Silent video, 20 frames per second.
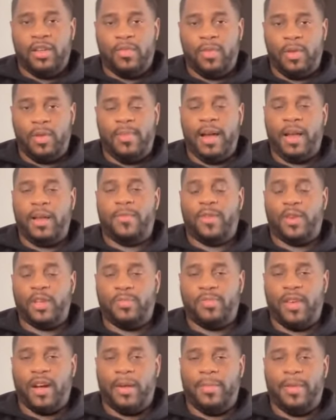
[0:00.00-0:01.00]
when you buy your
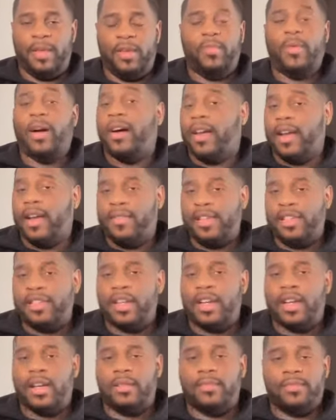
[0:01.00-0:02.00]
first property while having a
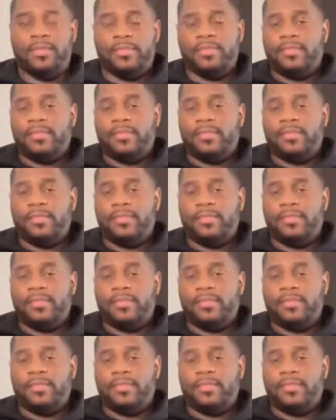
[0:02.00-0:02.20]
job.